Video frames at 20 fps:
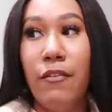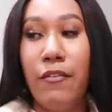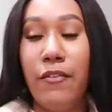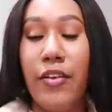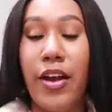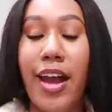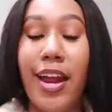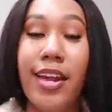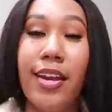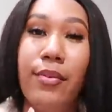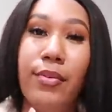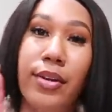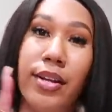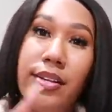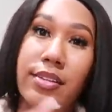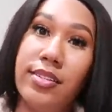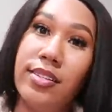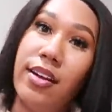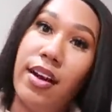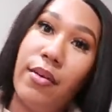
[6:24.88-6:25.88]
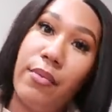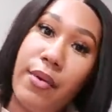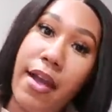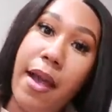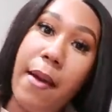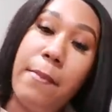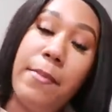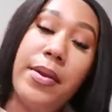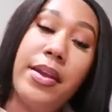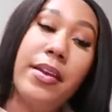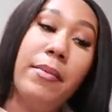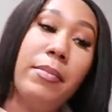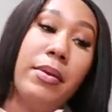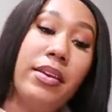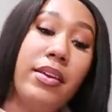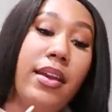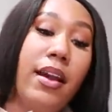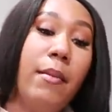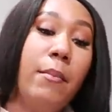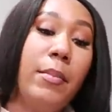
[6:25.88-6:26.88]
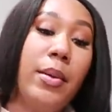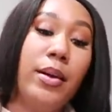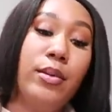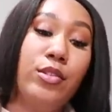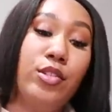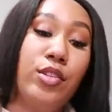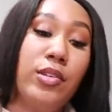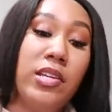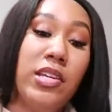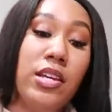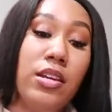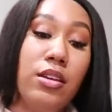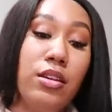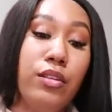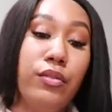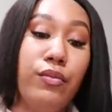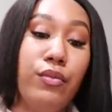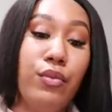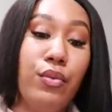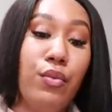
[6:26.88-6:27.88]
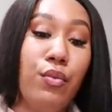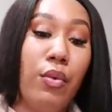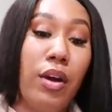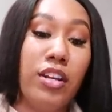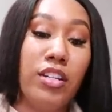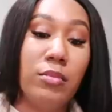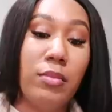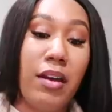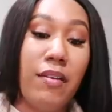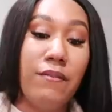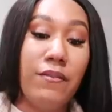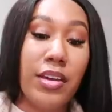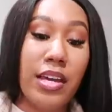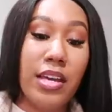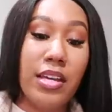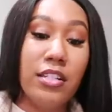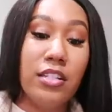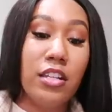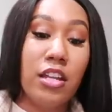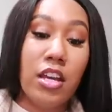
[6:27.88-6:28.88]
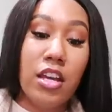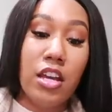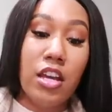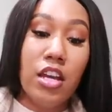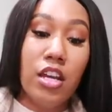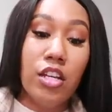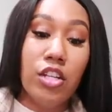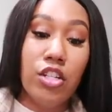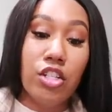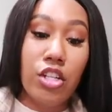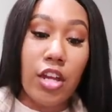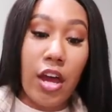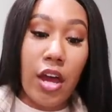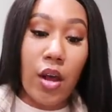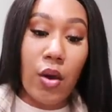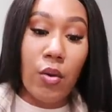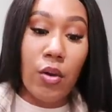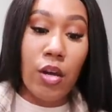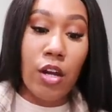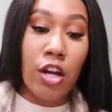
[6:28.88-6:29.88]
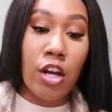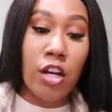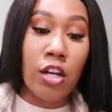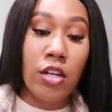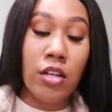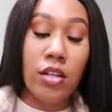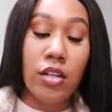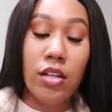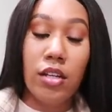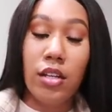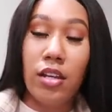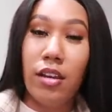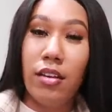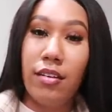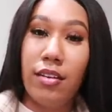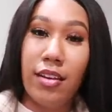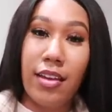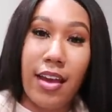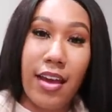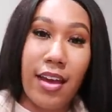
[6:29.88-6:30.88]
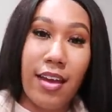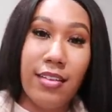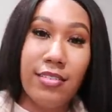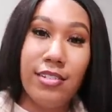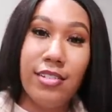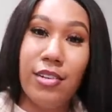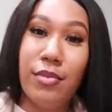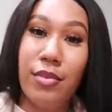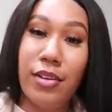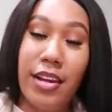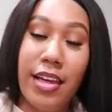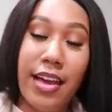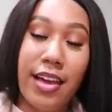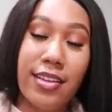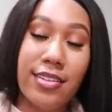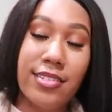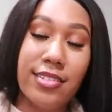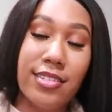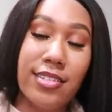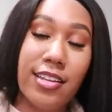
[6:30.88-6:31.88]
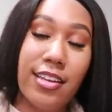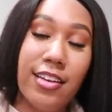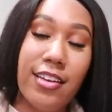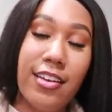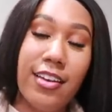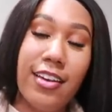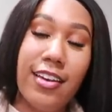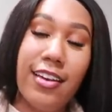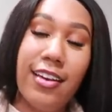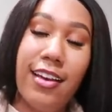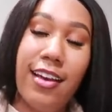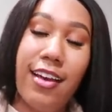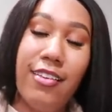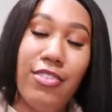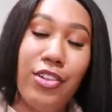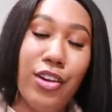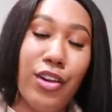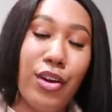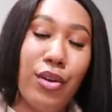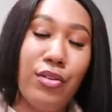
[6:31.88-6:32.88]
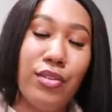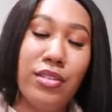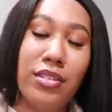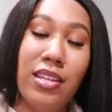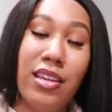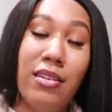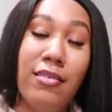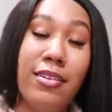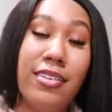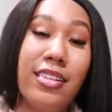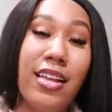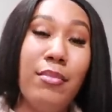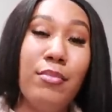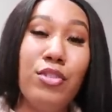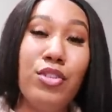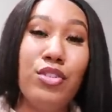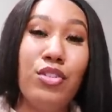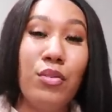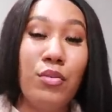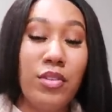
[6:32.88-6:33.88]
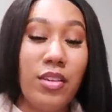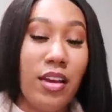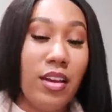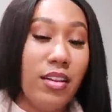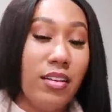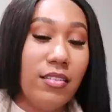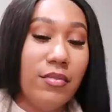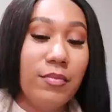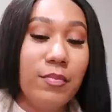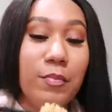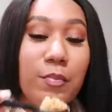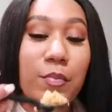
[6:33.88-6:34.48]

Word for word: Friday when I start wrapping. But yeah, I'm about to eat this food, wash my face, shower, get on the couch and relax, and then go to sleep because I'm so tired.